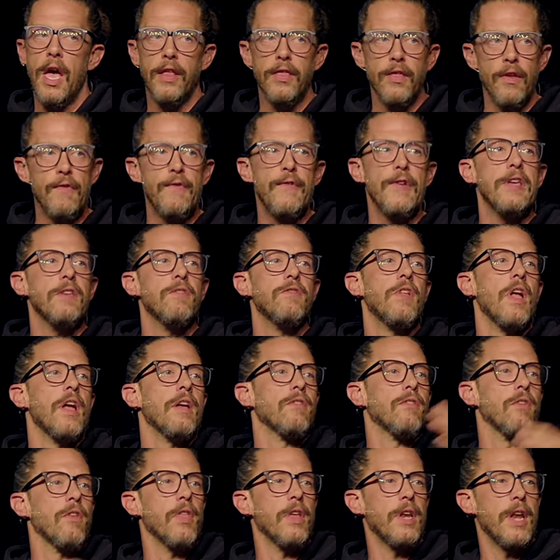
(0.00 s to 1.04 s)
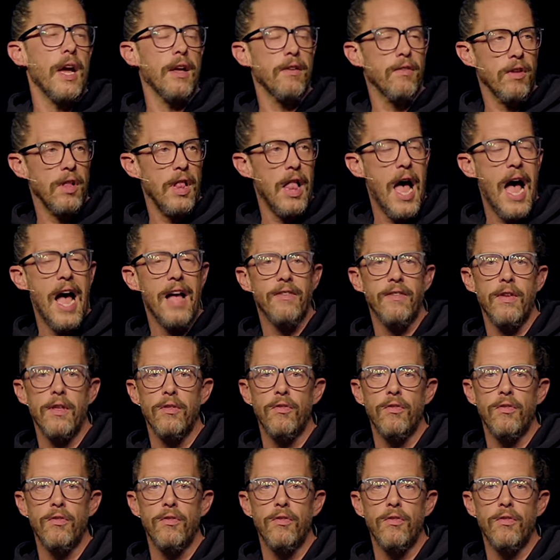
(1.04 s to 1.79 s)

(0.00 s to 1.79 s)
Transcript: and the feast days are the next class.